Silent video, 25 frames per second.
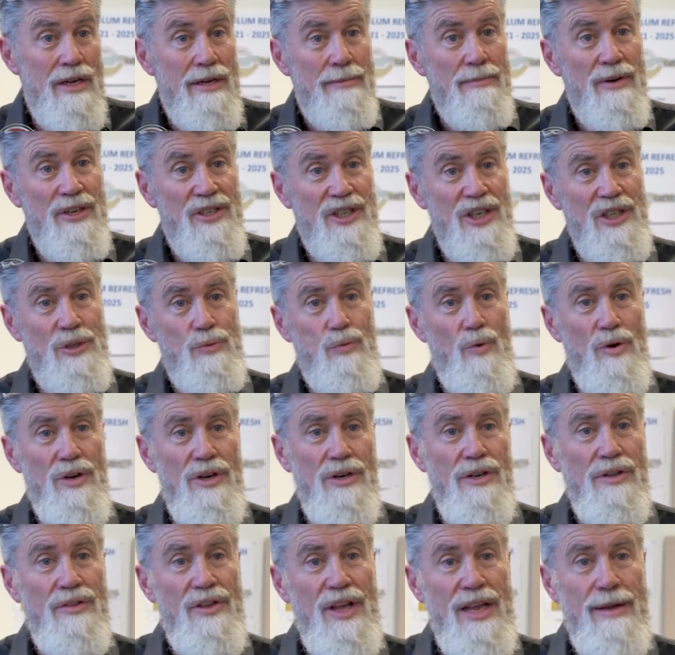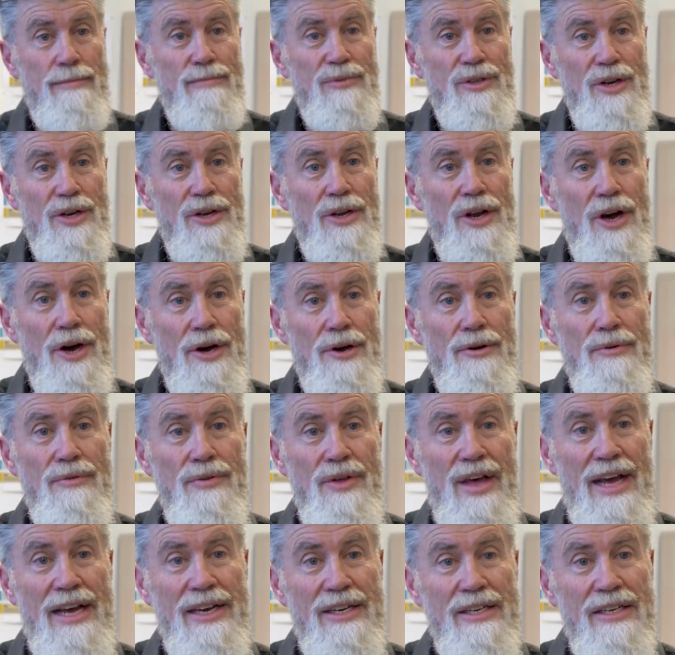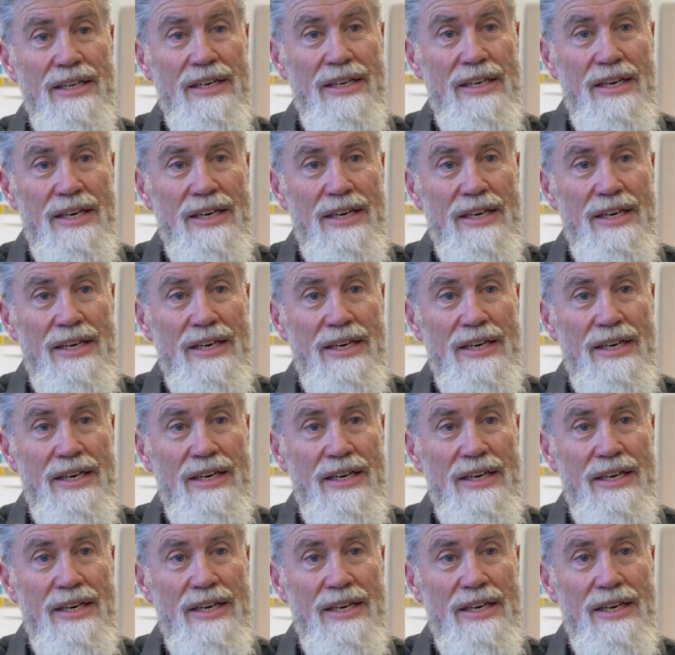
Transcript: but just wanted them to know that